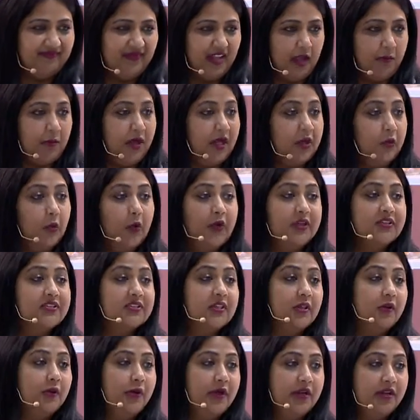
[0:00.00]
Am I going
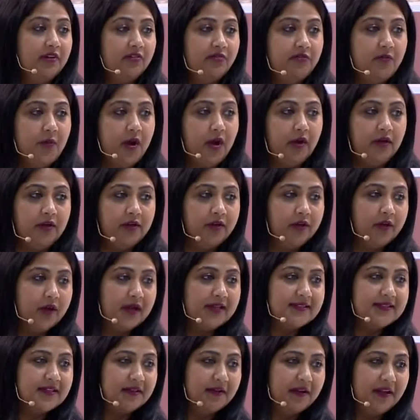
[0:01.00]
slow enough, Mark? You
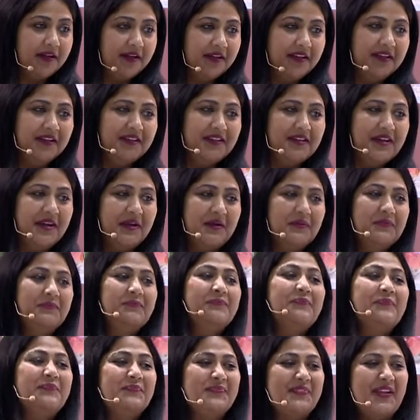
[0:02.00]
guys are writing it down?
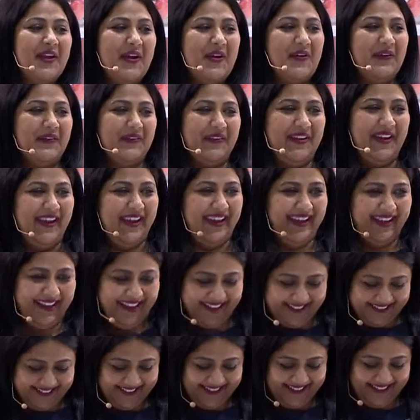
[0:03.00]
Okay.
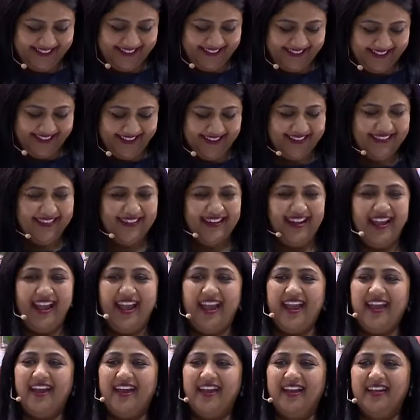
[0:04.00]

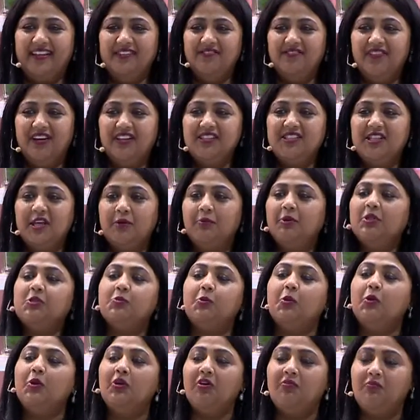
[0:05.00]
And 1
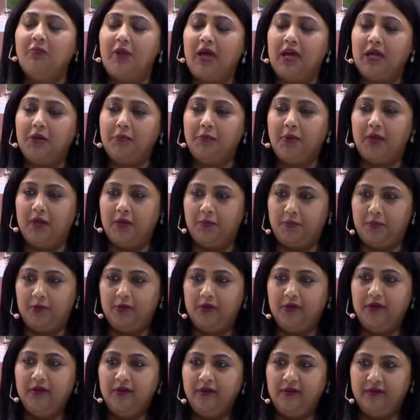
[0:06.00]
tablespoon of black
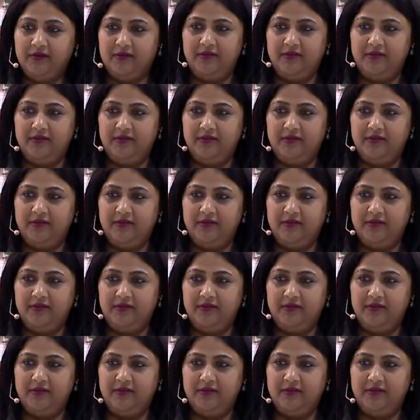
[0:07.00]
pepper.